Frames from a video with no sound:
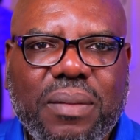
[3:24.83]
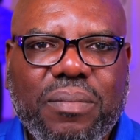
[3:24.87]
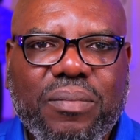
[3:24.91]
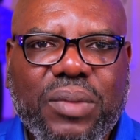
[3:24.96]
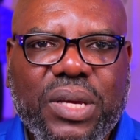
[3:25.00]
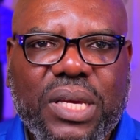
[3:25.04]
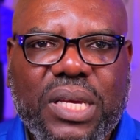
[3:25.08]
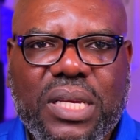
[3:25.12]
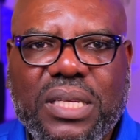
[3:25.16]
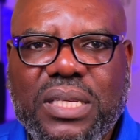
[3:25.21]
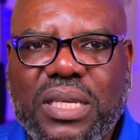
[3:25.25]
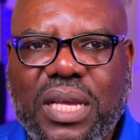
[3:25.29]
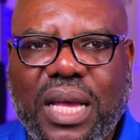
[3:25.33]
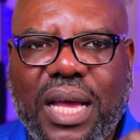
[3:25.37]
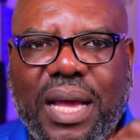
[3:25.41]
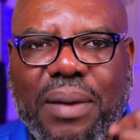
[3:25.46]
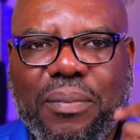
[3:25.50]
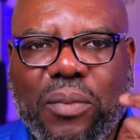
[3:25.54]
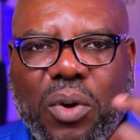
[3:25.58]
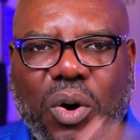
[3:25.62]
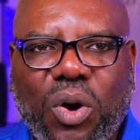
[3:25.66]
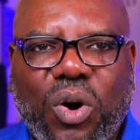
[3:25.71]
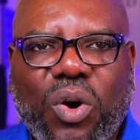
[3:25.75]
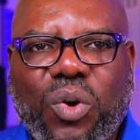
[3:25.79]
Because
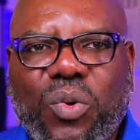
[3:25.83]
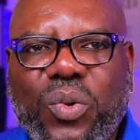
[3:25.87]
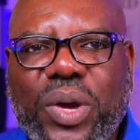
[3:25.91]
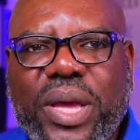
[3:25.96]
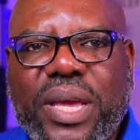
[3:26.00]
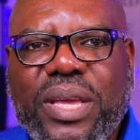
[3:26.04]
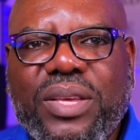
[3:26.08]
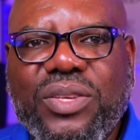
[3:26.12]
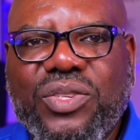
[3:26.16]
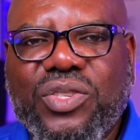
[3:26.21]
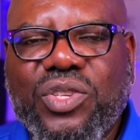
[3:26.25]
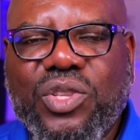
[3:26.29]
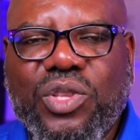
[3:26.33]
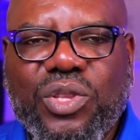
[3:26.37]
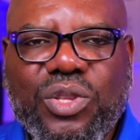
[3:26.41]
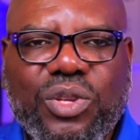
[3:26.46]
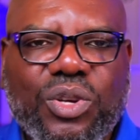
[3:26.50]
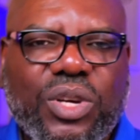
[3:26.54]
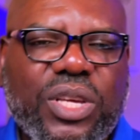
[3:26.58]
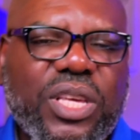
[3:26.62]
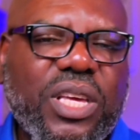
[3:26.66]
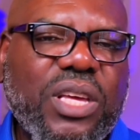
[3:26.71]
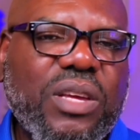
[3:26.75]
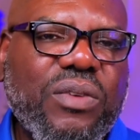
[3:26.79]
I'm always
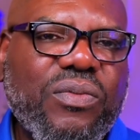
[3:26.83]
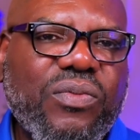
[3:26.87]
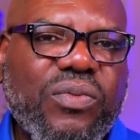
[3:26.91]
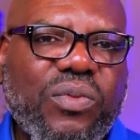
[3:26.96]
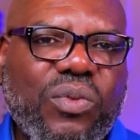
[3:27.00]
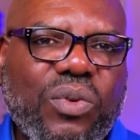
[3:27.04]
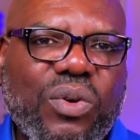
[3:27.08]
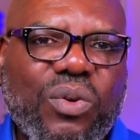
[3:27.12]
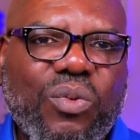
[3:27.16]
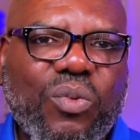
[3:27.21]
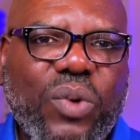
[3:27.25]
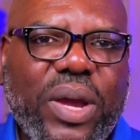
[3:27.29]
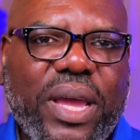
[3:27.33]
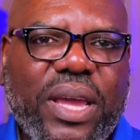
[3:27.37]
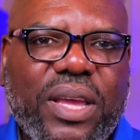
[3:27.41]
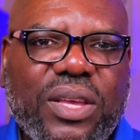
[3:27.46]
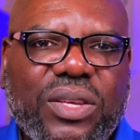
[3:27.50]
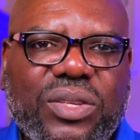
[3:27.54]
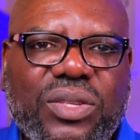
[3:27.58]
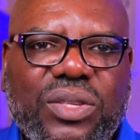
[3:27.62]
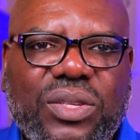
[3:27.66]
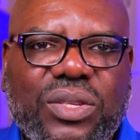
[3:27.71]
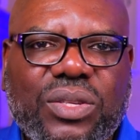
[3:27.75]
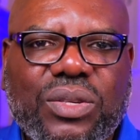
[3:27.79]
looking for
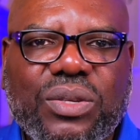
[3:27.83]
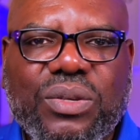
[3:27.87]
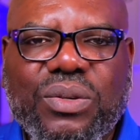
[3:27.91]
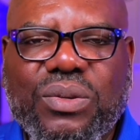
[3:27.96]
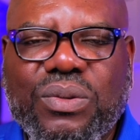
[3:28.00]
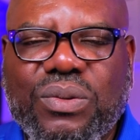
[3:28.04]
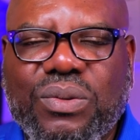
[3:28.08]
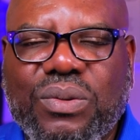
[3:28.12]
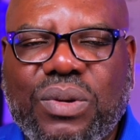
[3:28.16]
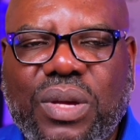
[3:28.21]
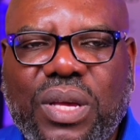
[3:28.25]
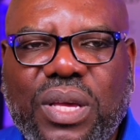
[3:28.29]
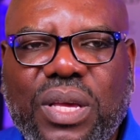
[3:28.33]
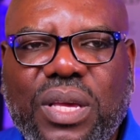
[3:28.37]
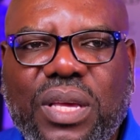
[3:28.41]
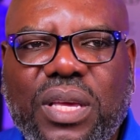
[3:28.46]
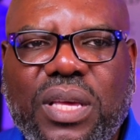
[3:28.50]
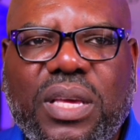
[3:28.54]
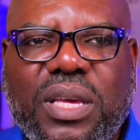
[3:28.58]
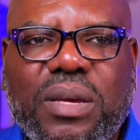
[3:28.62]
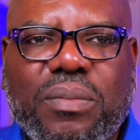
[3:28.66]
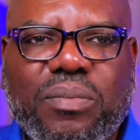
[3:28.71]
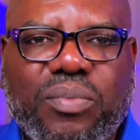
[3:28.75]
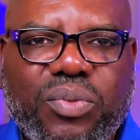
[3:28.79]
ways to
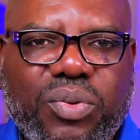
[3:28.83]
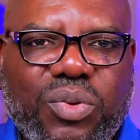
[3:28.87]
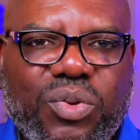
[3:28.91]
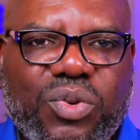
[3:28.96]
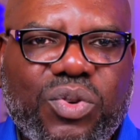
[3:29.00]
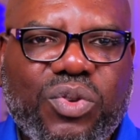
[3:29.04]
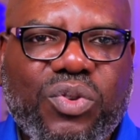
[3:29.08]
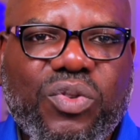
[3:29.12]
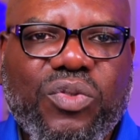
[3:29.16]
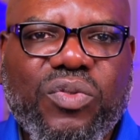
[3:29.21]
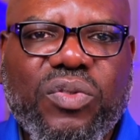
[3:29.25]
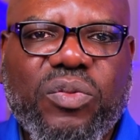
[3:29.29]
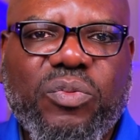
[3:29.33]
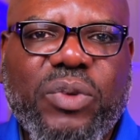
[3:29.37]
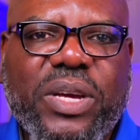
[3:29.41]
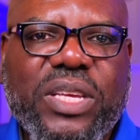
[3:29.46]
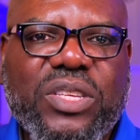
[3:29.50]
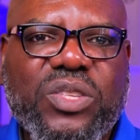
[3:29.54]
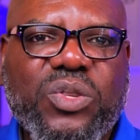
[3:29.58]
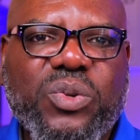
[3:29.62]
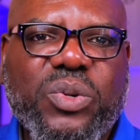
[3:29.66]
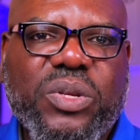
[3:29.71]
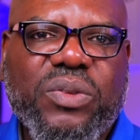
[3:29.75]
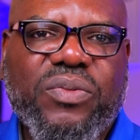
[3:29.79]
improve,
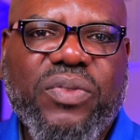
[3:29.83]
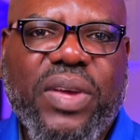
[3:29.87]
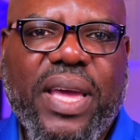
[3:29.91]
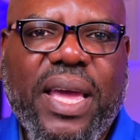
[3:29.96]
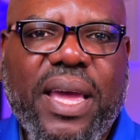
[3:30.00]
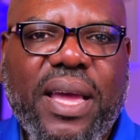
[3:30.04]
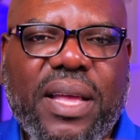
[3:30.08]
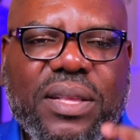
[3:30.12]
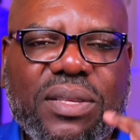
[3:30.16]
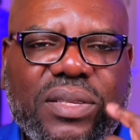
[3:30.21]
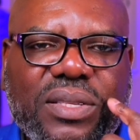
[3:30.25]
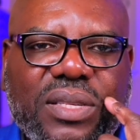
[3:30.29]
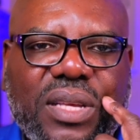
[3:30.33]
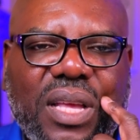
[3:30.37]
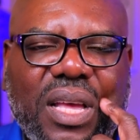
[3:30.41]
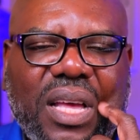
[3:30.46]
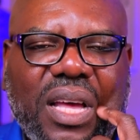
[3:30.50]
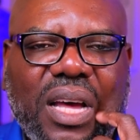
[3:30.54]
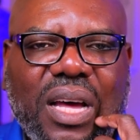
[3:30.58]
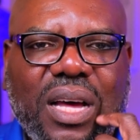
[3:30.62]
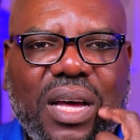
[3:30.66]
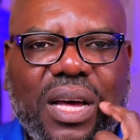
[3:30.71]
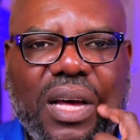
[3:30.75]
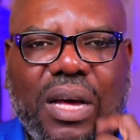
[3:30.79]
ways to advance
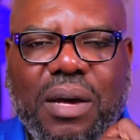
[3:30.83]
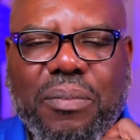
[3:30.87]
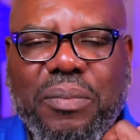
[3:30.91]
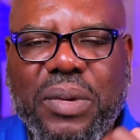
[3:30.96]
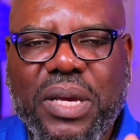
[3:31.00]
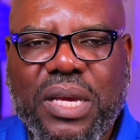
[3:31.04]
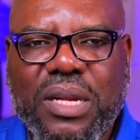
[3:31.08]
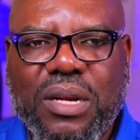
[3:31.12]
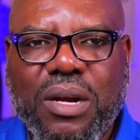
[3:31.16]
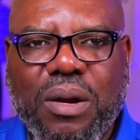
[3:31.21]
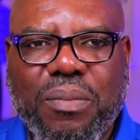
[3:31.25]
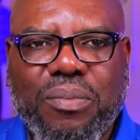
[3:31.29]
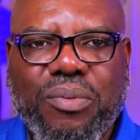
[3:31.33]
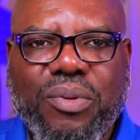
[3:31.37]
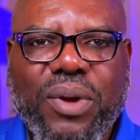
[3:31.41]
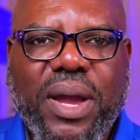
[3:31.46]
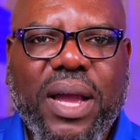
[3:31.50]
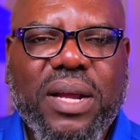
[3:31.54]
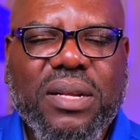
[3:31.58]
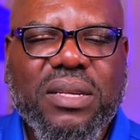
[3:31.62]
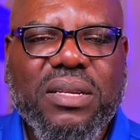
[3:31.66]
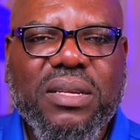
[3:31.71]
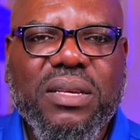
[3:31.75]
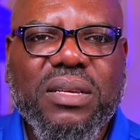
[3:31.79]
in our
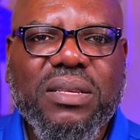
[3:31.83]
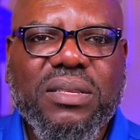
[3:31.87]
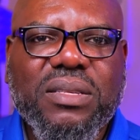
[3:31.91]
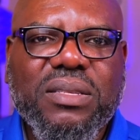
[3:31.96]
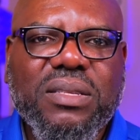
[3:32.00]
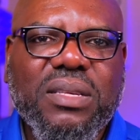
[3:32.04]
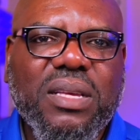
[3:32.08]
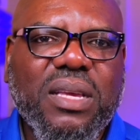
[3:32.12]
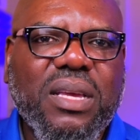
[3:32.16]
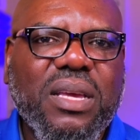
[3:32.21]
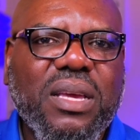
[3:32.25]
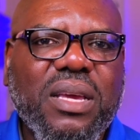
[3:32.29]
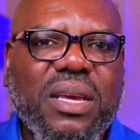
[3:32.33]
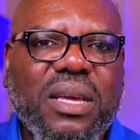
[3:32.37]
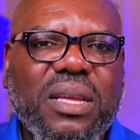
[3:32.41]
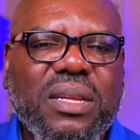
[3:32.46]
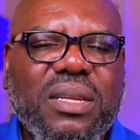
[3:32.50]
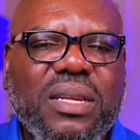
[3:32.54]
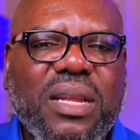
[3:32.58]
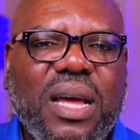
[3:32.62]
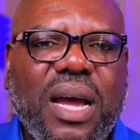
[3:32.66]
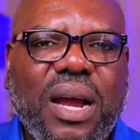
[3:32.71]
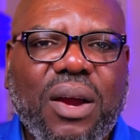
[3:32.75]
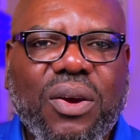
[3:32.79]
practice,
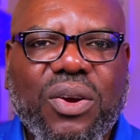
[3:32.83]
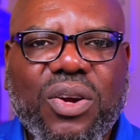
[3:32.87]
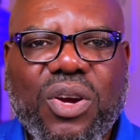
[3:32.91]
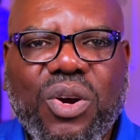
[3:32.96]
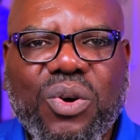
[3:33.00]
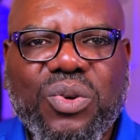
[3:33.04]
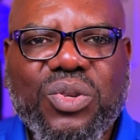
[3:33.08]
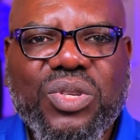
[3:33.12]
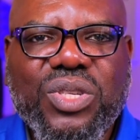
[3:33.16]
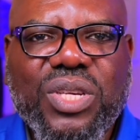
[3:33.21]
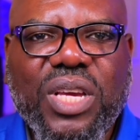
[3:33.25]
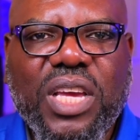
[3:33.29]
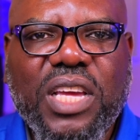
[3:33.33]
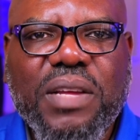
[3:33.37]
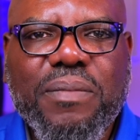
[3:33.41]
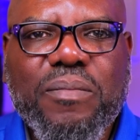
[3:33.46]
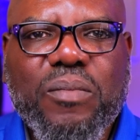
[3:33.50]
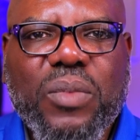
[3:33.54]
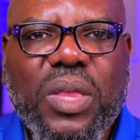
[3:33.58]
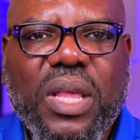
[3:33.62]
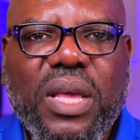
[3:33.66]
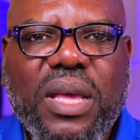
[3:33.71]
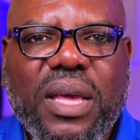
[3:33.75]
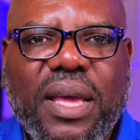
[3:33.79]
in our coaching.